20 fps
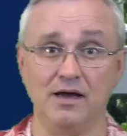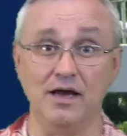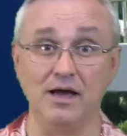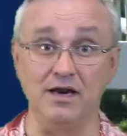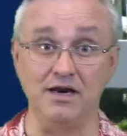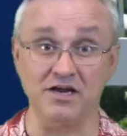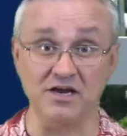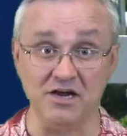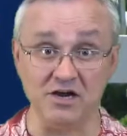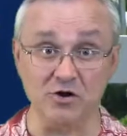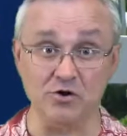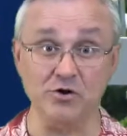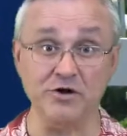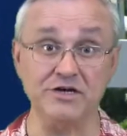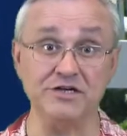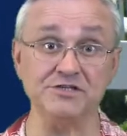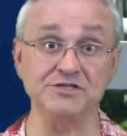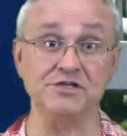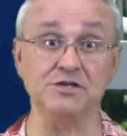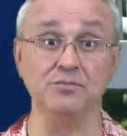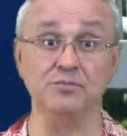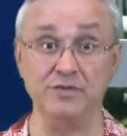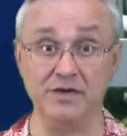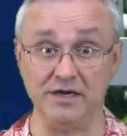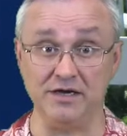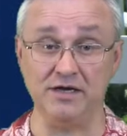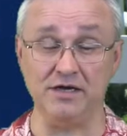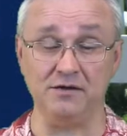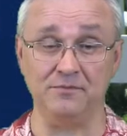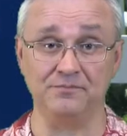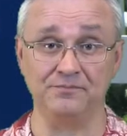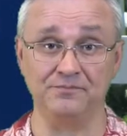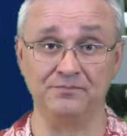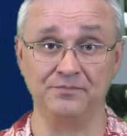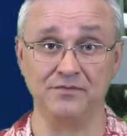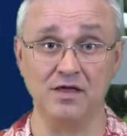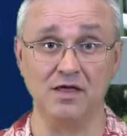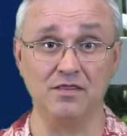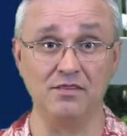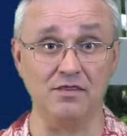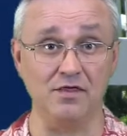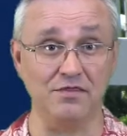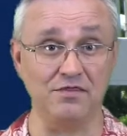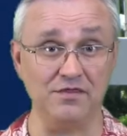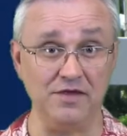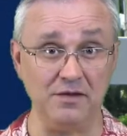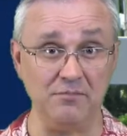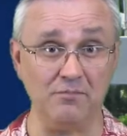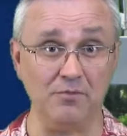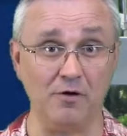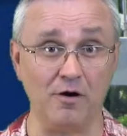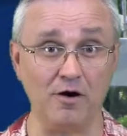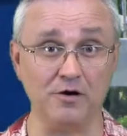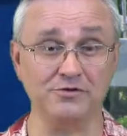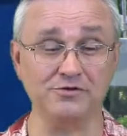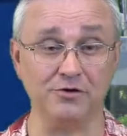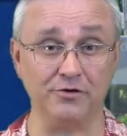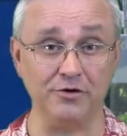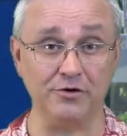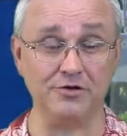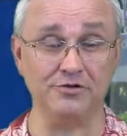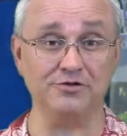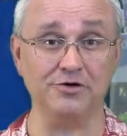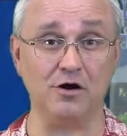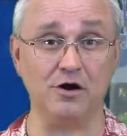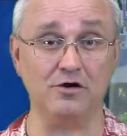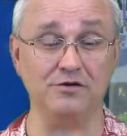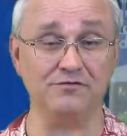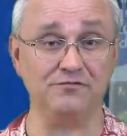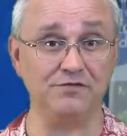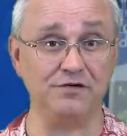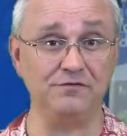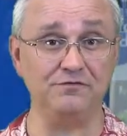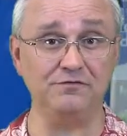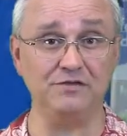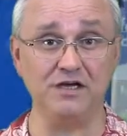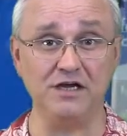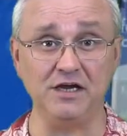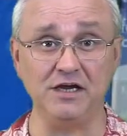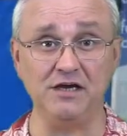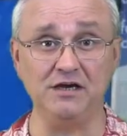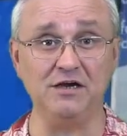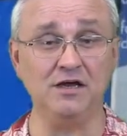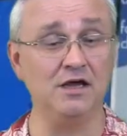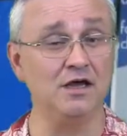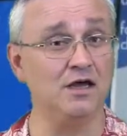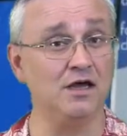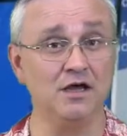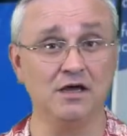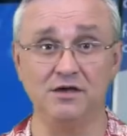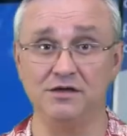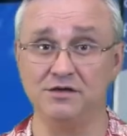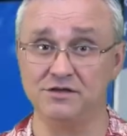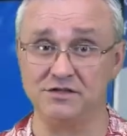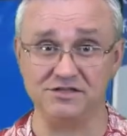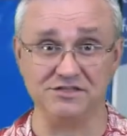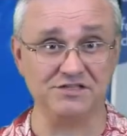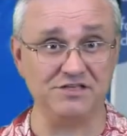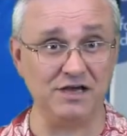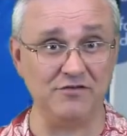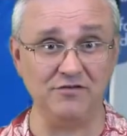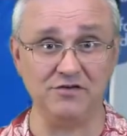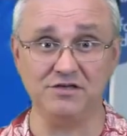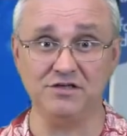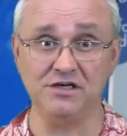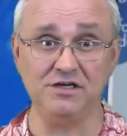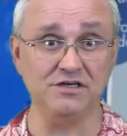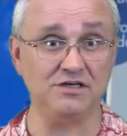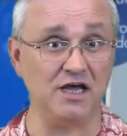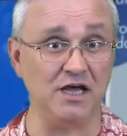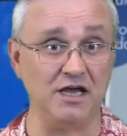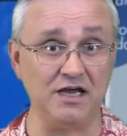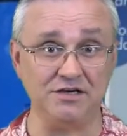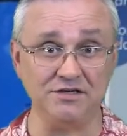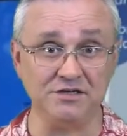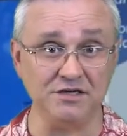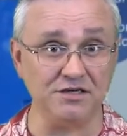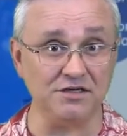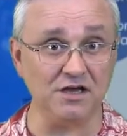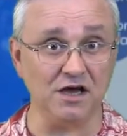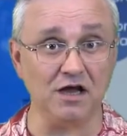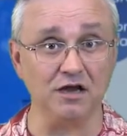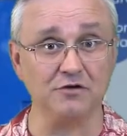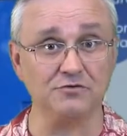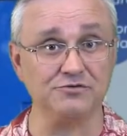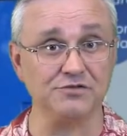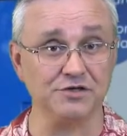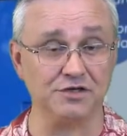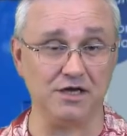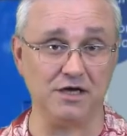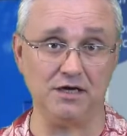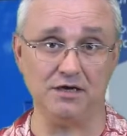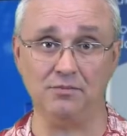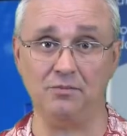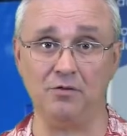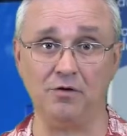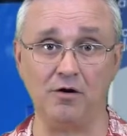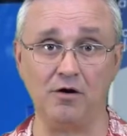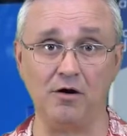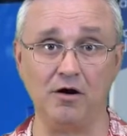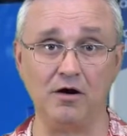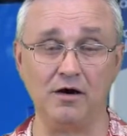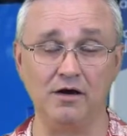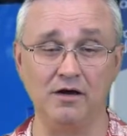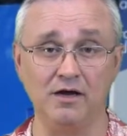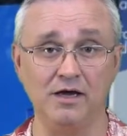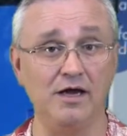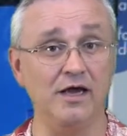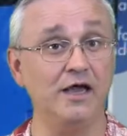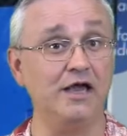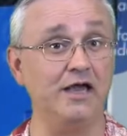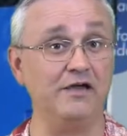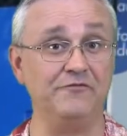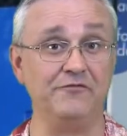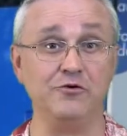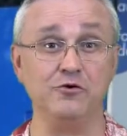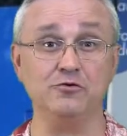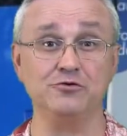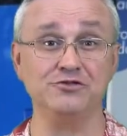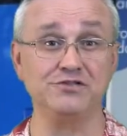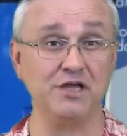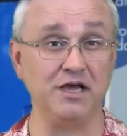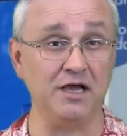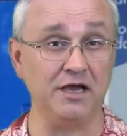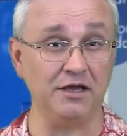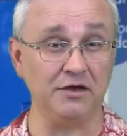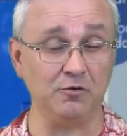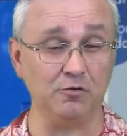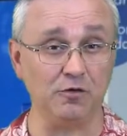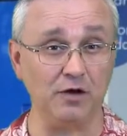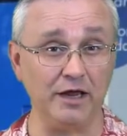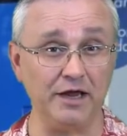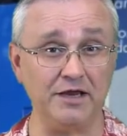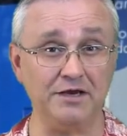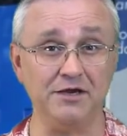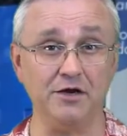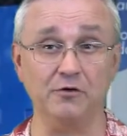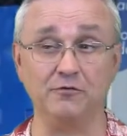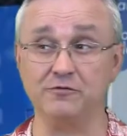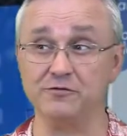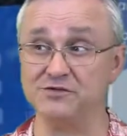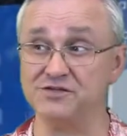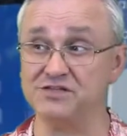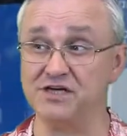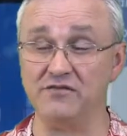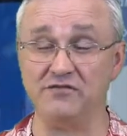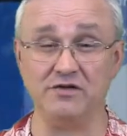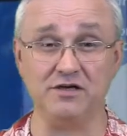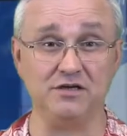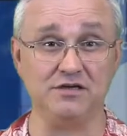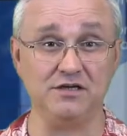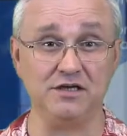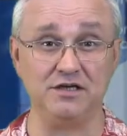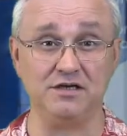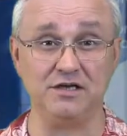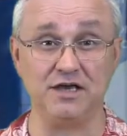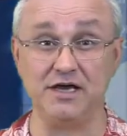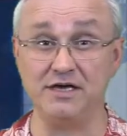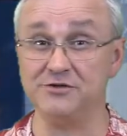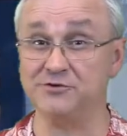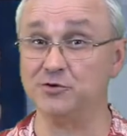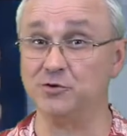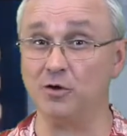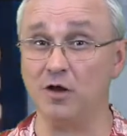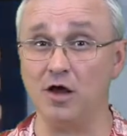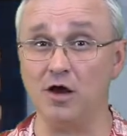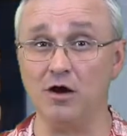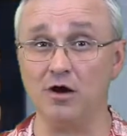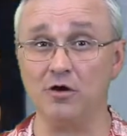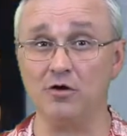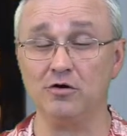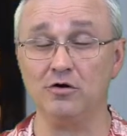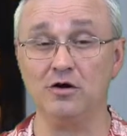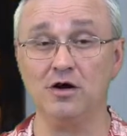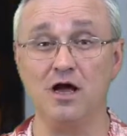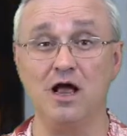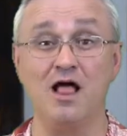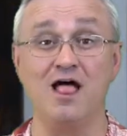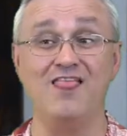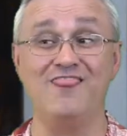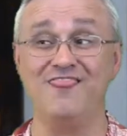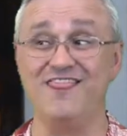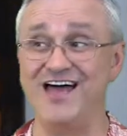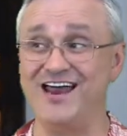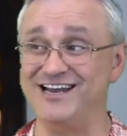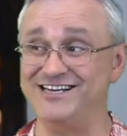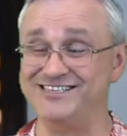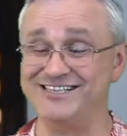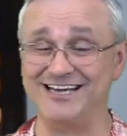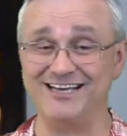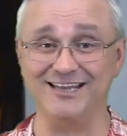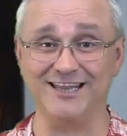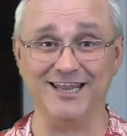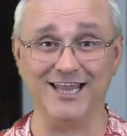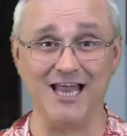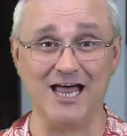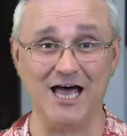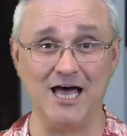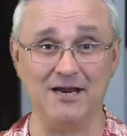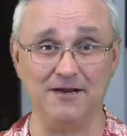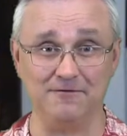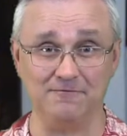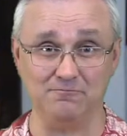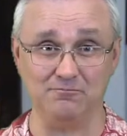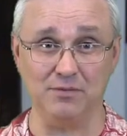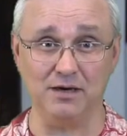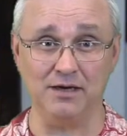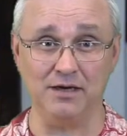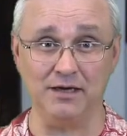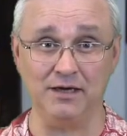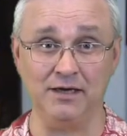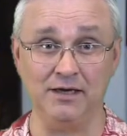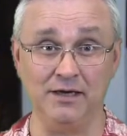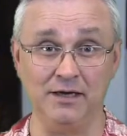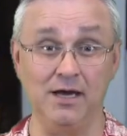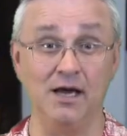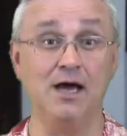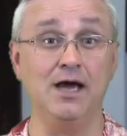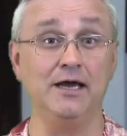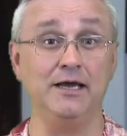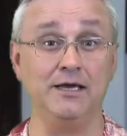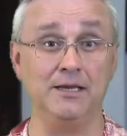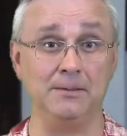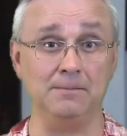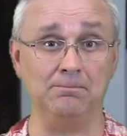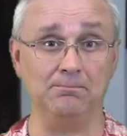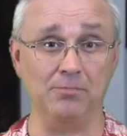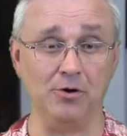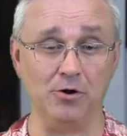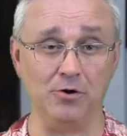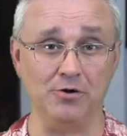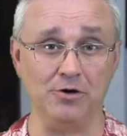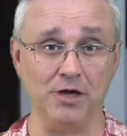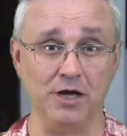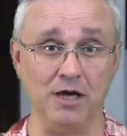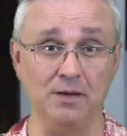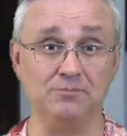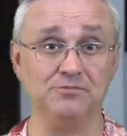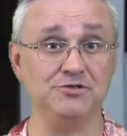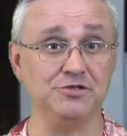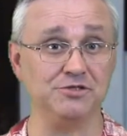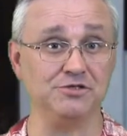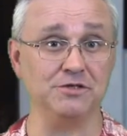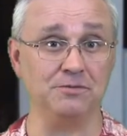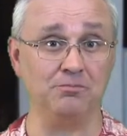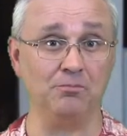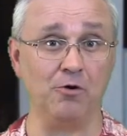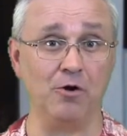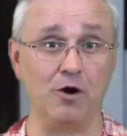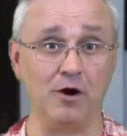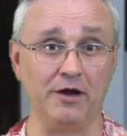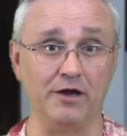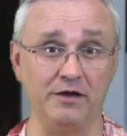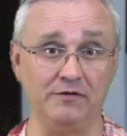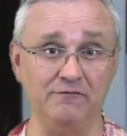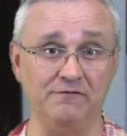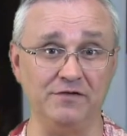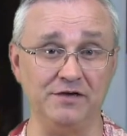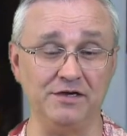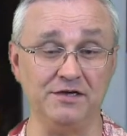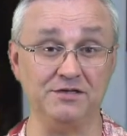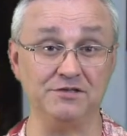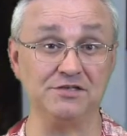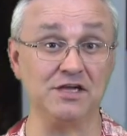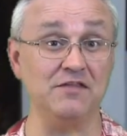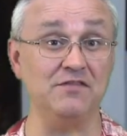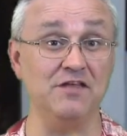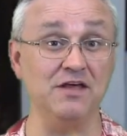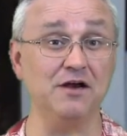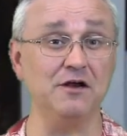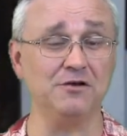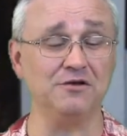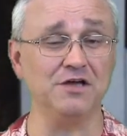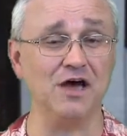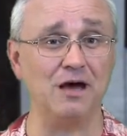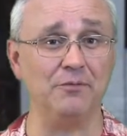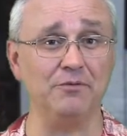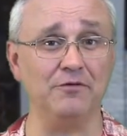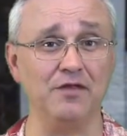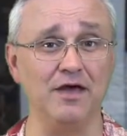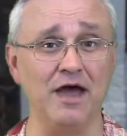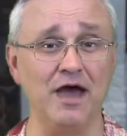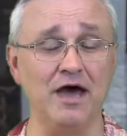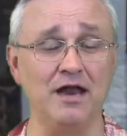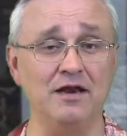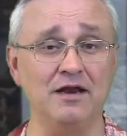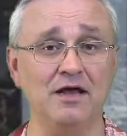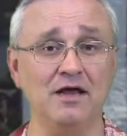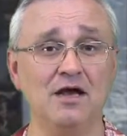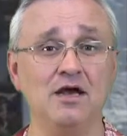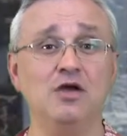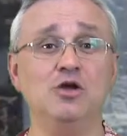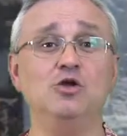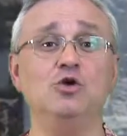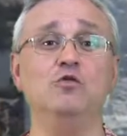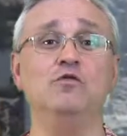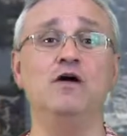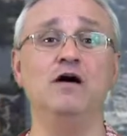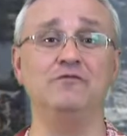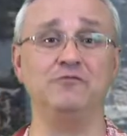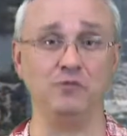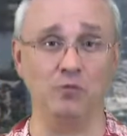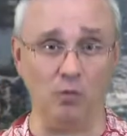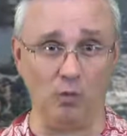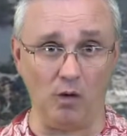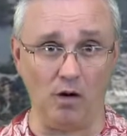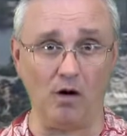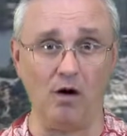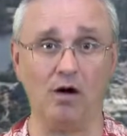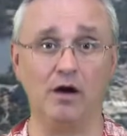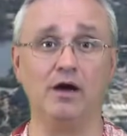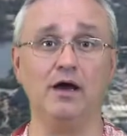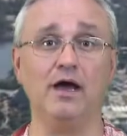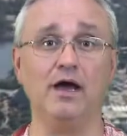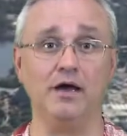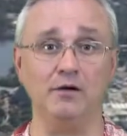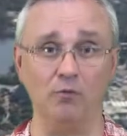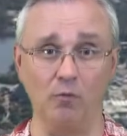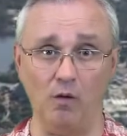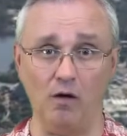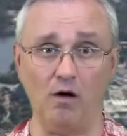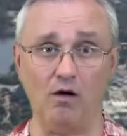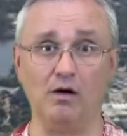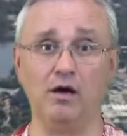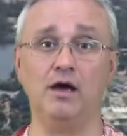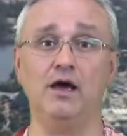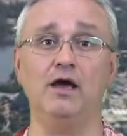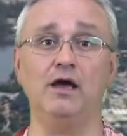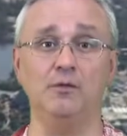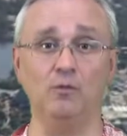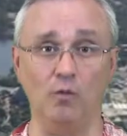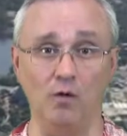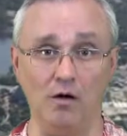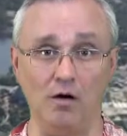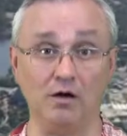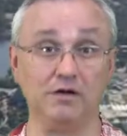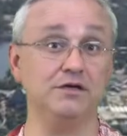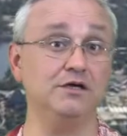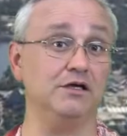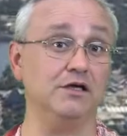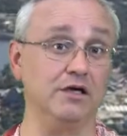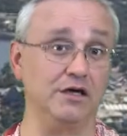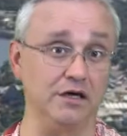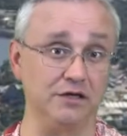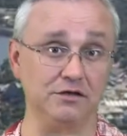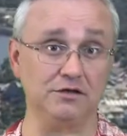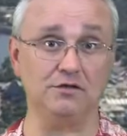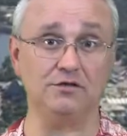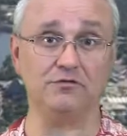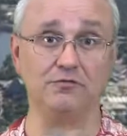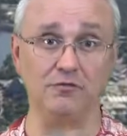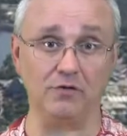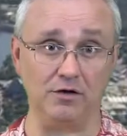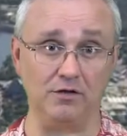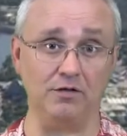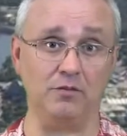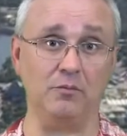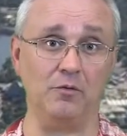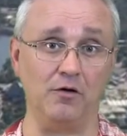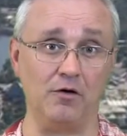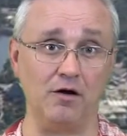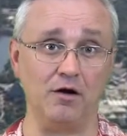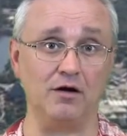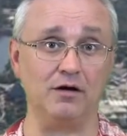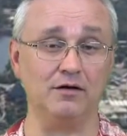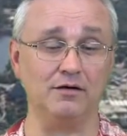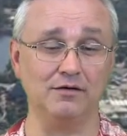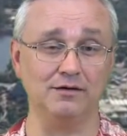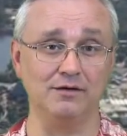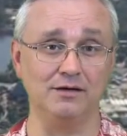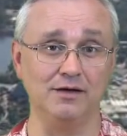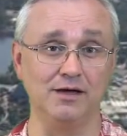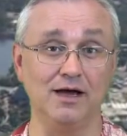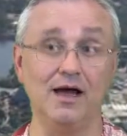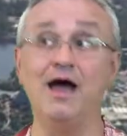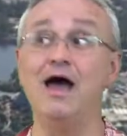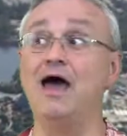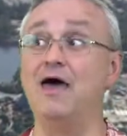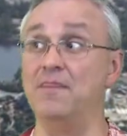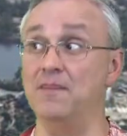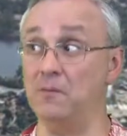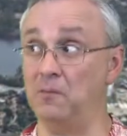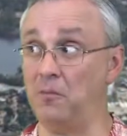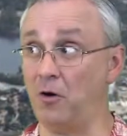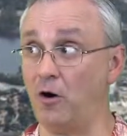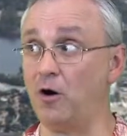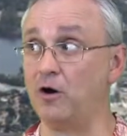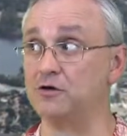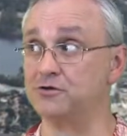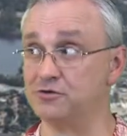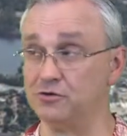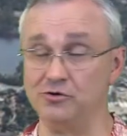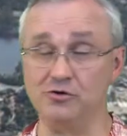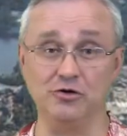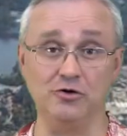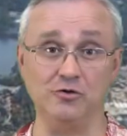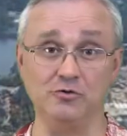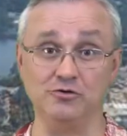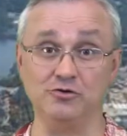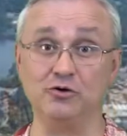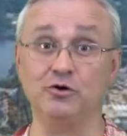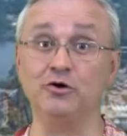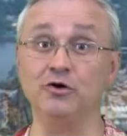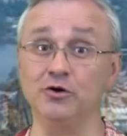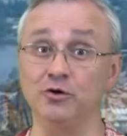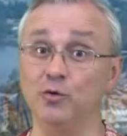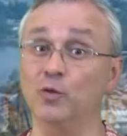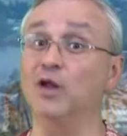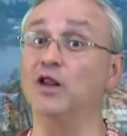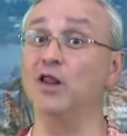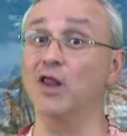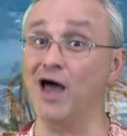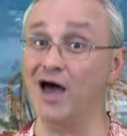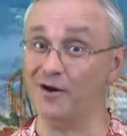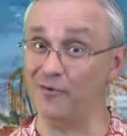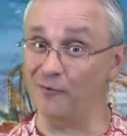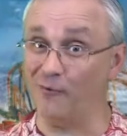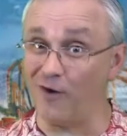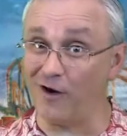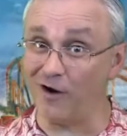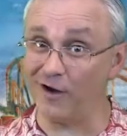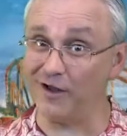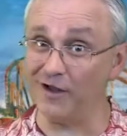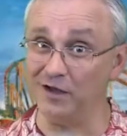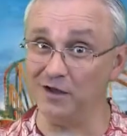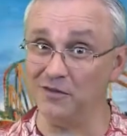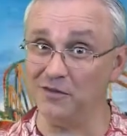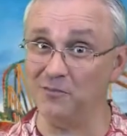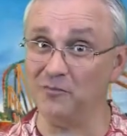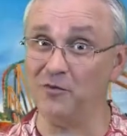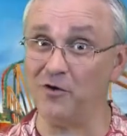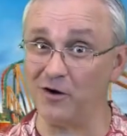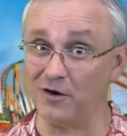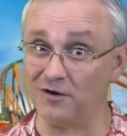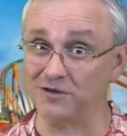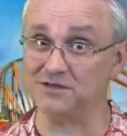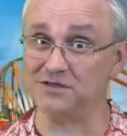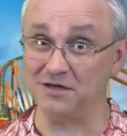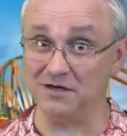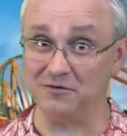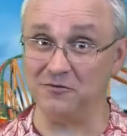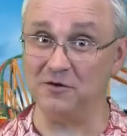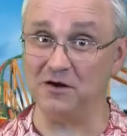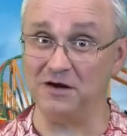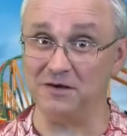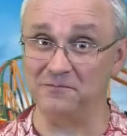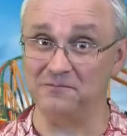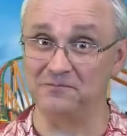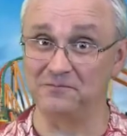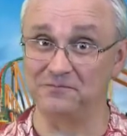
And here is the biggie. The theme parks are going to charge 15 to 17 to 18 dollars a day to park. If you're staying in Orlando for 7 to 10 days or longer, that is a lot of money getting burned up just in parking fees. And then on top of that, you have to walk and walk and walk till you get to the front of the park. And the parks are huge. You're going to do a lot of walking in the parks anyway.